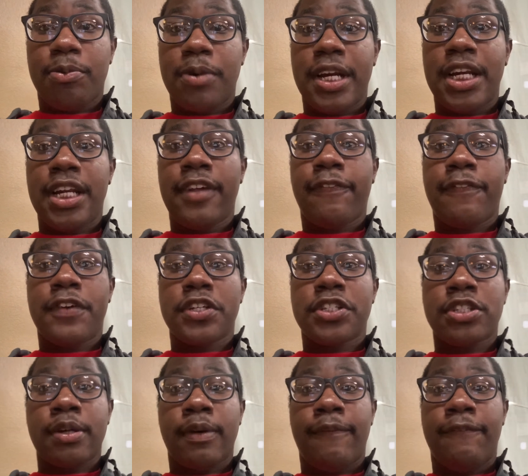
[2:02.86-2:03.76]
ready for
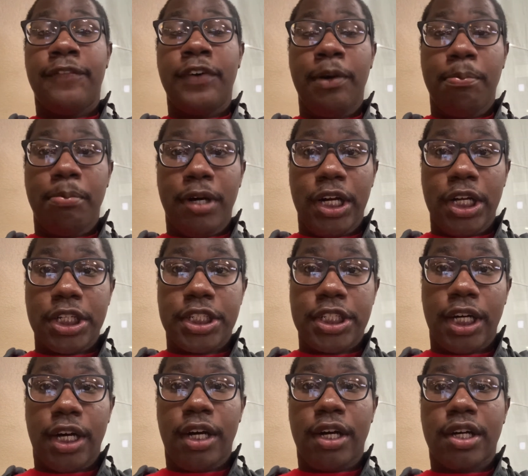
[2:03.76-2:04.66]
some football
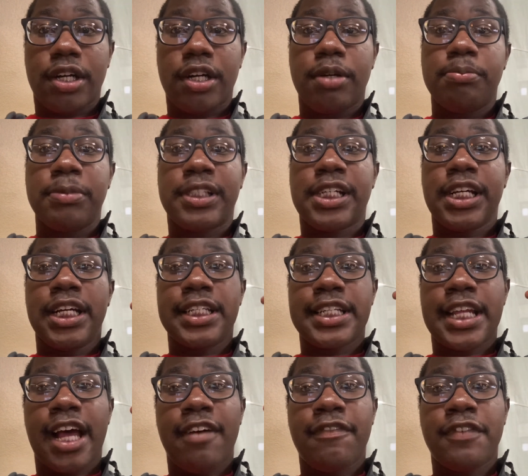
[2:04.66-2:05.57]
talk
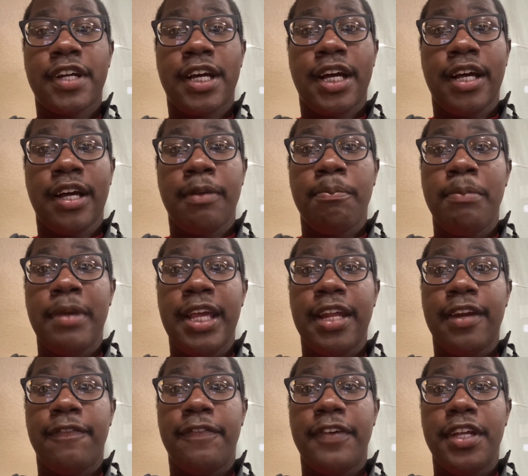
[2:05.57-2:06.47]
because I've not
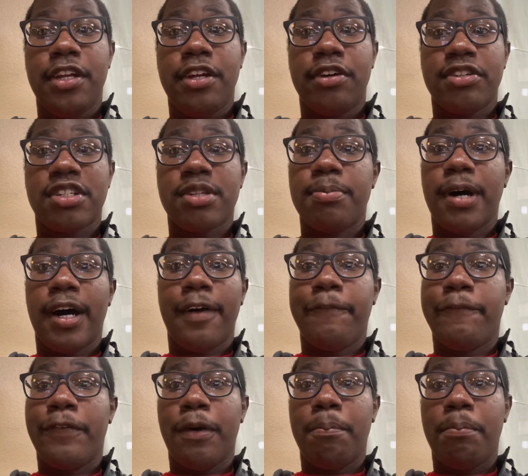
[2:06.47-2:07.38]
made videos about
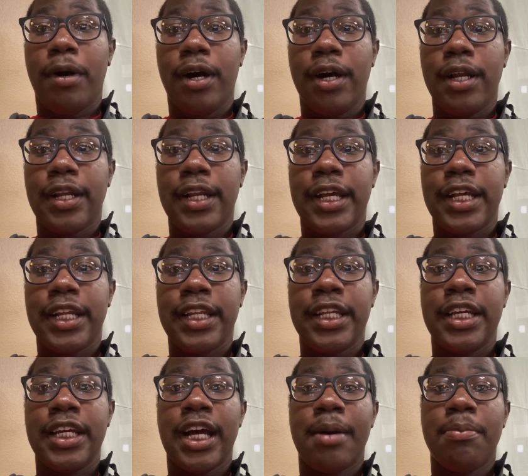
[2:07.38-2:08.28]
football
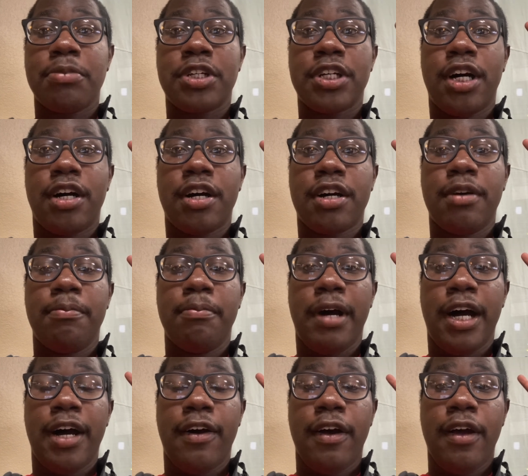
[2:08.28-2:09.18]
lately. I'm talking
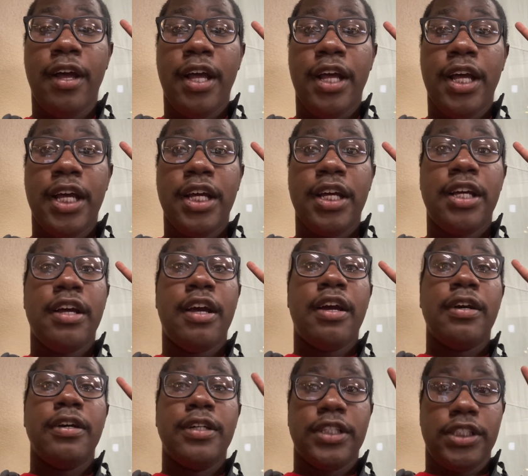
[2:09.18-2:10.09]
about
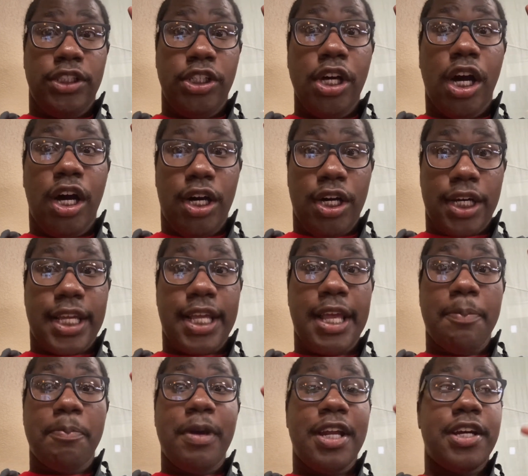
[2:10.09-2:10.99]
y'all
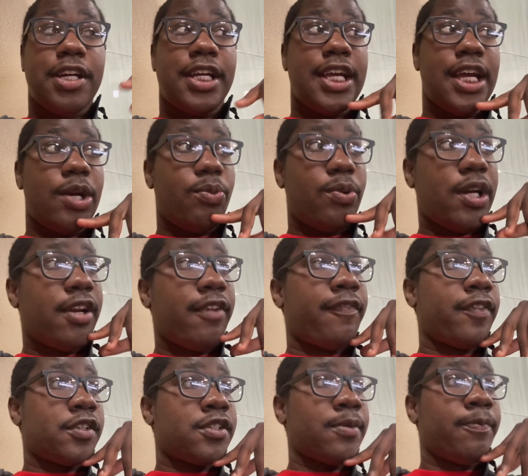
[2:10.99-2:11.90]
better get ready
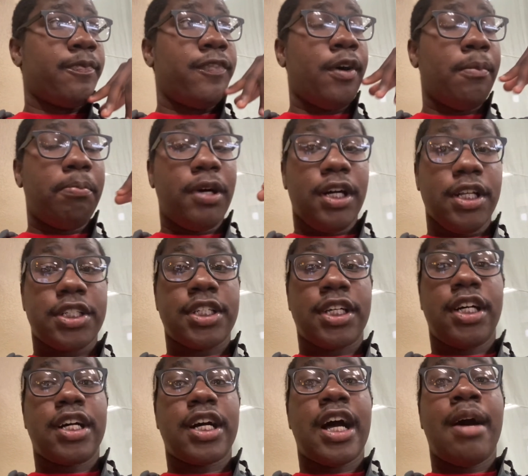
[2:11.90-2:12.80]
for some football
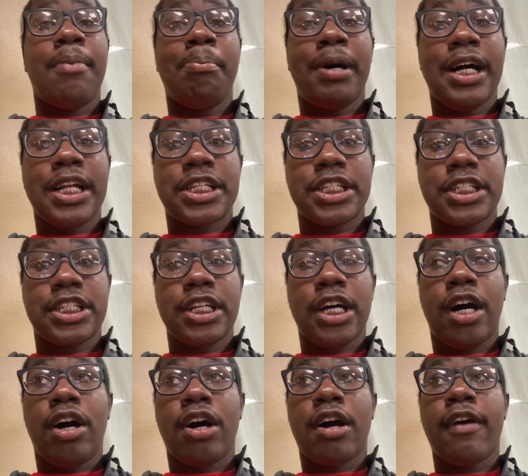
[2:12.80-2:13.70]
talk. I'm about to
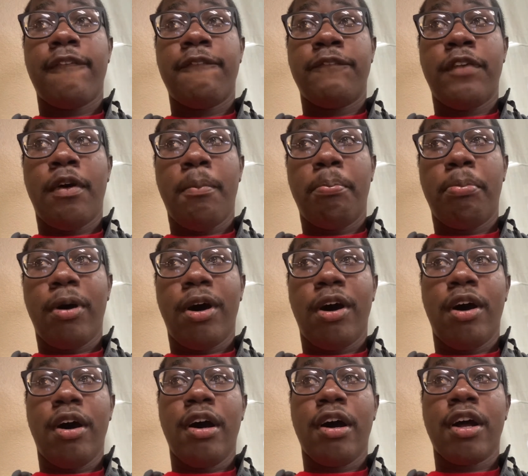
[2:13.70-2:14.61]
talk
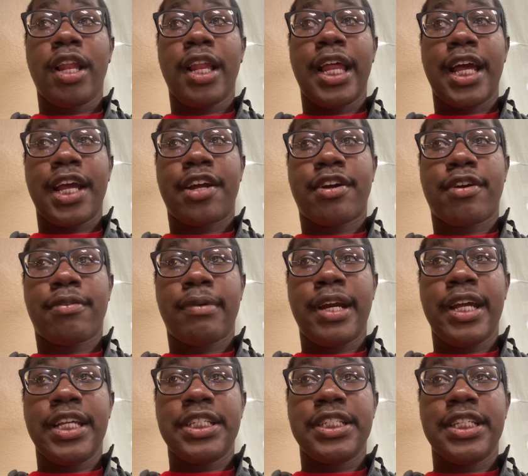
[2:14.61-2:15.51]
football like
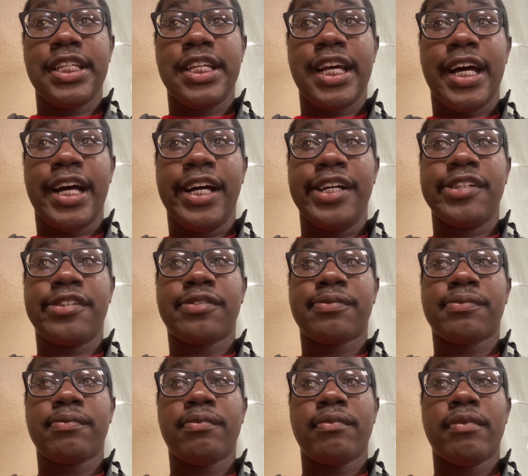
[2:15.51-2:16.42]
crazy, guys.
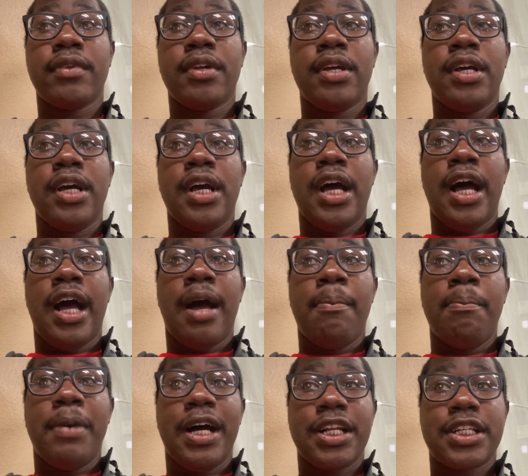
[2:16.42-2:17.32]
I'm
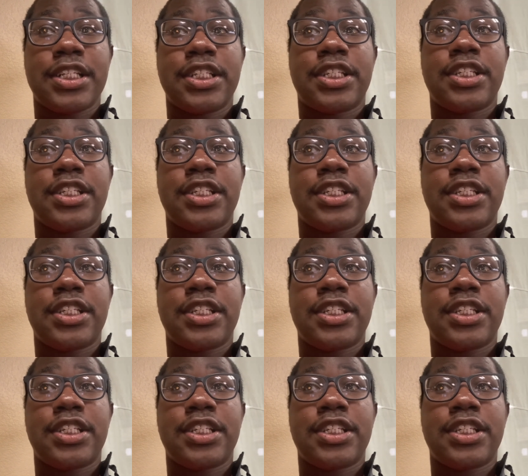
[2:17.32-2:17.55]
about